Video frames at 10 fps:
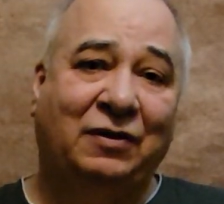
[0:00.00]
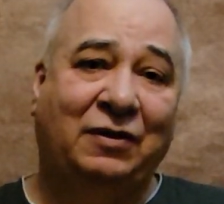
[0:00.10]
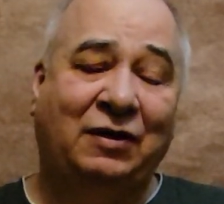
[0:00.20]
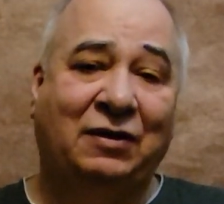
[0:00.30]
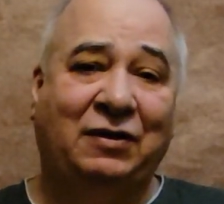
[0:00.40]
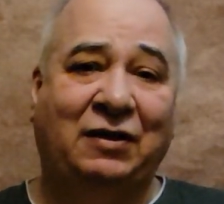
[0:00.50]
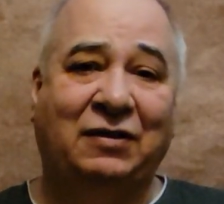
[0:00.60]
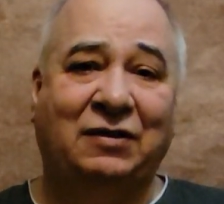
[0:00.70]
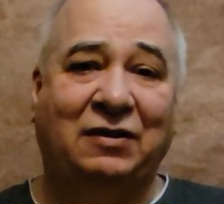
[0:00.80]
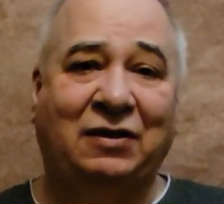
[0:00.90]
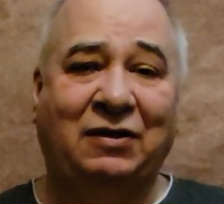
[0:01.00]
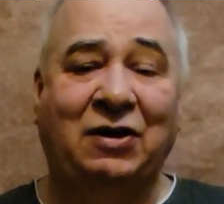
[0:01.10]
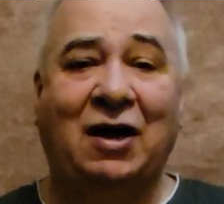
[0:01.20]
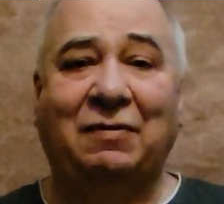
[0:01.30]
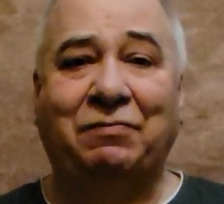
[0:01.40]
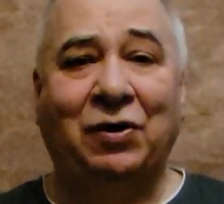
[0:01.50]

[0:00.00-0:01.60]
They're not